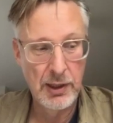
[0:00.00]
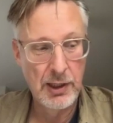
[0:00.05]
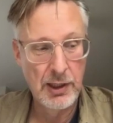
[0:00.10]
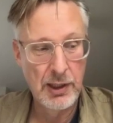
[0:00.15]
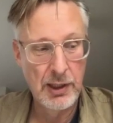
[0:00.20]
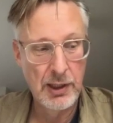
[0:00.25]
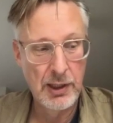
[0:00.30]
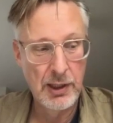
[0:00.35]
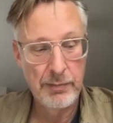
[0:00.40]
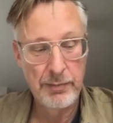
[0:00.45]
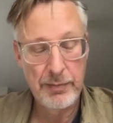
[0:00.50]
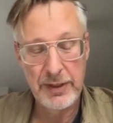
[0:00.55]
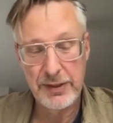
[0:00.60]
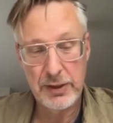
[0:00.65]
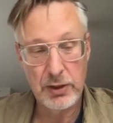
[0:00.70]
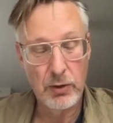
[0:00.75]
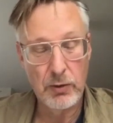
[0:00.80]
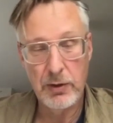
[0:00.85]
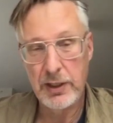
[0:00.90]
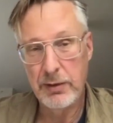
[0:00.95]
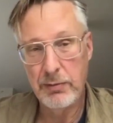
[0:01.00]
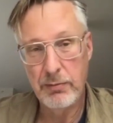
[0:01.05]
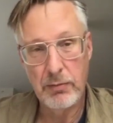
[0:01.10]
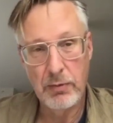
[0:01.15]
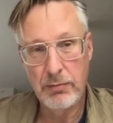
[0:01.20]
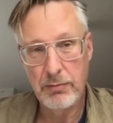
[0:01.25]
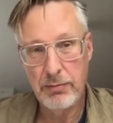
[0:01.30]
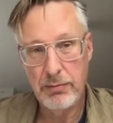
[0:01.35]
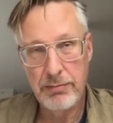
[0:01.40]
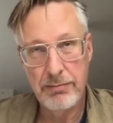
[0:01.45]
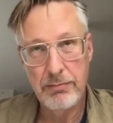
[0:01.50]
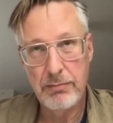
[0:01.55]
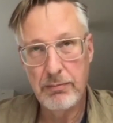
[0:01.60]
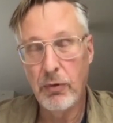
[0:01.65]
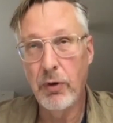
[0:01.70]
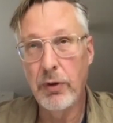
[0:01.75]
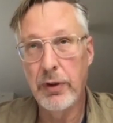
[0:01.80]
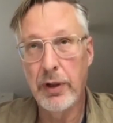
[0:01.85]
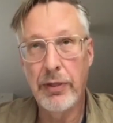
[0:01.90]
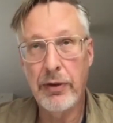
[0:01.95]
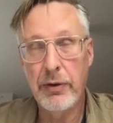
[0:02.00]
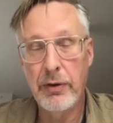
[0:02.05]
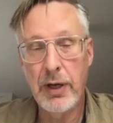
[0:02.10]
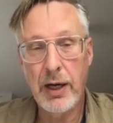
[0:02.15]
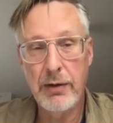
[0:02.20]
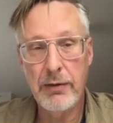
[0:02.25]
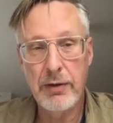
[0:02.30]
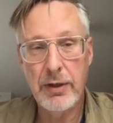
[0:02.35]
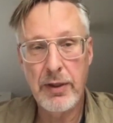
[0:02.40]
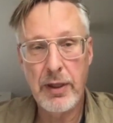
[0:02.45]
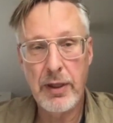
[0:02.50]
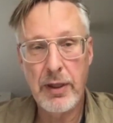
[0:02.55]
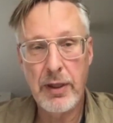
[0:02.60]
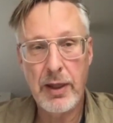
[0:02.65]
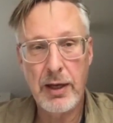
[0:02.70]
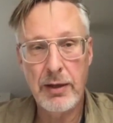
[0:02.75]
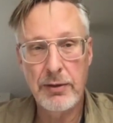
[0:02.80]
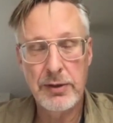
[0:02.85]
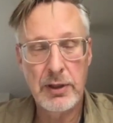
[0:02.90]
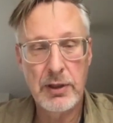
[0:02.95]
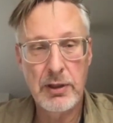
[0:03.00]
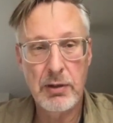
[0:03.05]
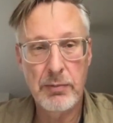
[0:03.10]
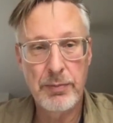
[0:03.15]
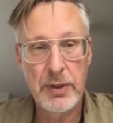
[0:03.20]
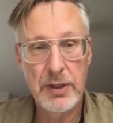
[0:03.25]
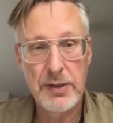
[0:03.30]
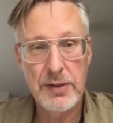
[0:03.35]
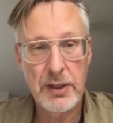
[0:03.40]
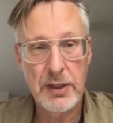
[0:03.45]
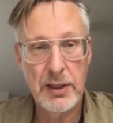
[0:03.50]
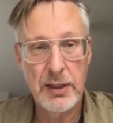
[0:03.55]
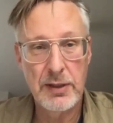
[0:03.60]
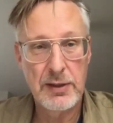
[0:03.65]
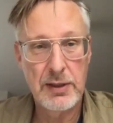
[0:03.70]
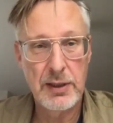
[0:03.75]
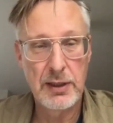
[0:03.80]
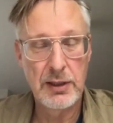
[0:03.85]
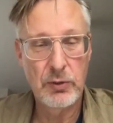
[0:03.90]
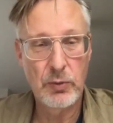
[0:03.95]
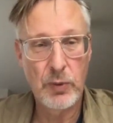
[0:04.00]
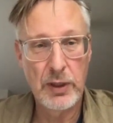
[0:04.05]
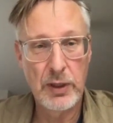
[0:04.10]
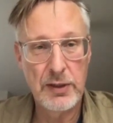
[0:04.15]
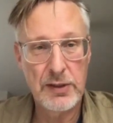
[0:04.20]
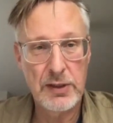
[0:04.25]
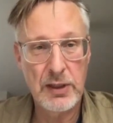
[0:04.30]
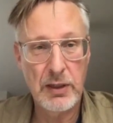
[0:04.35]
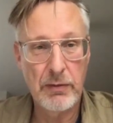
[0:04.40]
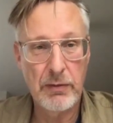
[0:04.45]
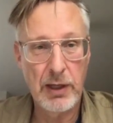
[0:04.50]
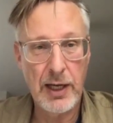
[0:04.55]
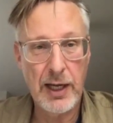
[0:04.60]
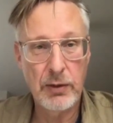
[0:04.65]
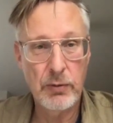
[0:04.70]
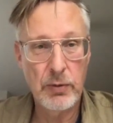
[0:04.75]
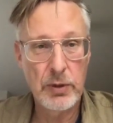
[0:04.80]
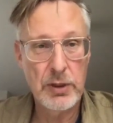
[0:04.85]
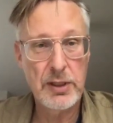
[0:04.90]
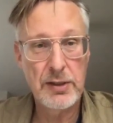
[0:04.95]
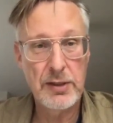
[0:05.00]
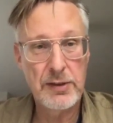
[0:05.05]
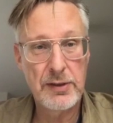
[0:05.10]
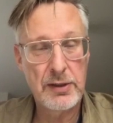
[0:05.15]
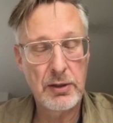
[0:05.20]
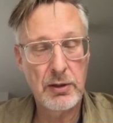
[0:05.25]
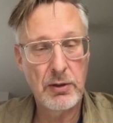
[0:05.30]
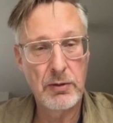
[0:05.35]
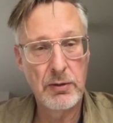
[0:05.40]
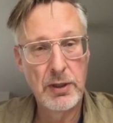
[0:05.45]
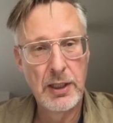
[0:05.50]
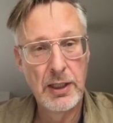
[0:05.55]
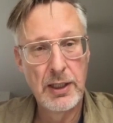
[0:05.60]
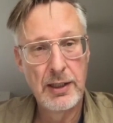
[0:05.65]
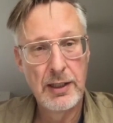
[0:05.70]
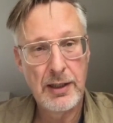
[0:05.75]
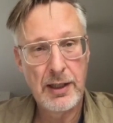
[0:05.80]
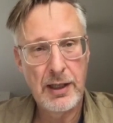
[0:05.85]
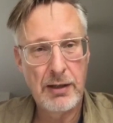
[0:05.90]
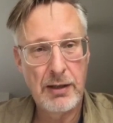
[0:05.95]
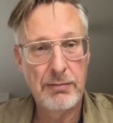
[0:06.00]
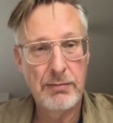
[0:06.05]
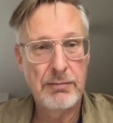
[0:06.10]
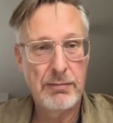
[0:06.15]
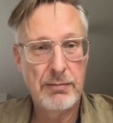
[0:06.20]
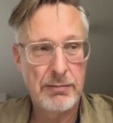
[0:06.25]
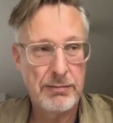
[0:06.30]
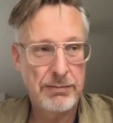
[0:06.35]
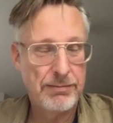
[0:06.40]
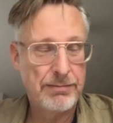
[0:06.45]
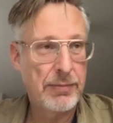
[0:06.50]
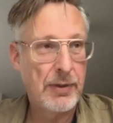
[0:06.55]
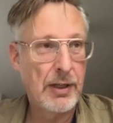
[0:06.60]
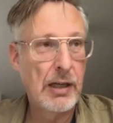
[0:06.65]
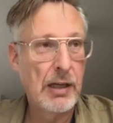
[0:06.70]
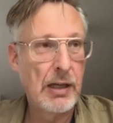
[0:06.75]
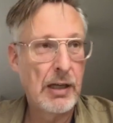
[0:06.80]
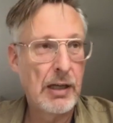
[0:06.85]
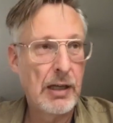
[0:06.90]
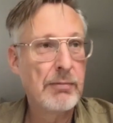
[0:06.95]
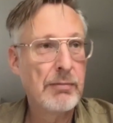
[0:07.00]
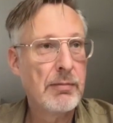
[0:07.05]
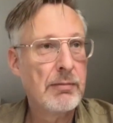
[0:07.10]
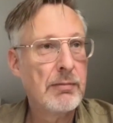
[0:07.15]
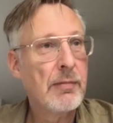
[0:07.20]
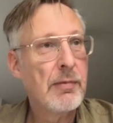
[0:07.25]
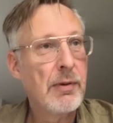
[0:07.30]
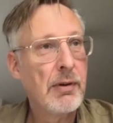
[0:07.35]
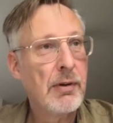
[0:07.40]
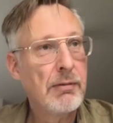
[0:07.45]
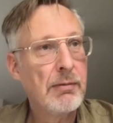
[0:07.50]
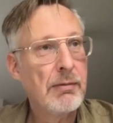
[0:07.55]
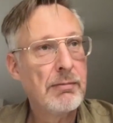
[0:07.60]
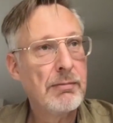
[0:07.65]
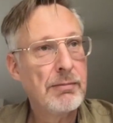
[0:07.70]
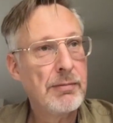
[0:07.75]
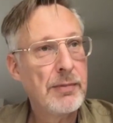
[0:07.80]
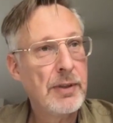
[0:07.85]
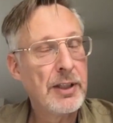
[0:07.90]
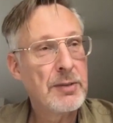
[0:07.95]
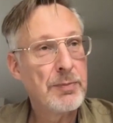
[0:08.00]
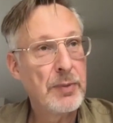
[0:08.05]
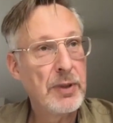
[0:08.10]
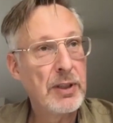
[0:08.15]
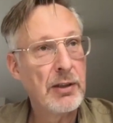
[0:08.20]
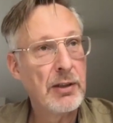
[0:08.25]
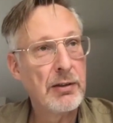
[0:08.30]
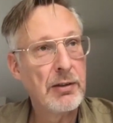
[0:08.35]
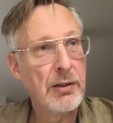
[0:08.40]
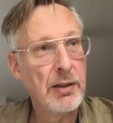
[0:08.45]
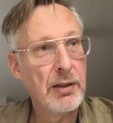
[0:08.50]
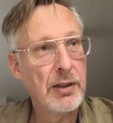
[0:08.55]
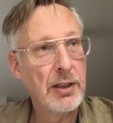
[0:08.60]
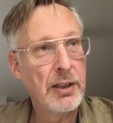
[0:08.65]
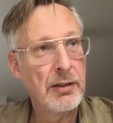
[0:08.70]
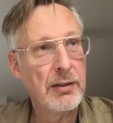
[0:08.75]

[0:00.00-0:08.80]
been sold in more than 300,000 copies and in 27 languages. So uh, um, um, it's been an, an,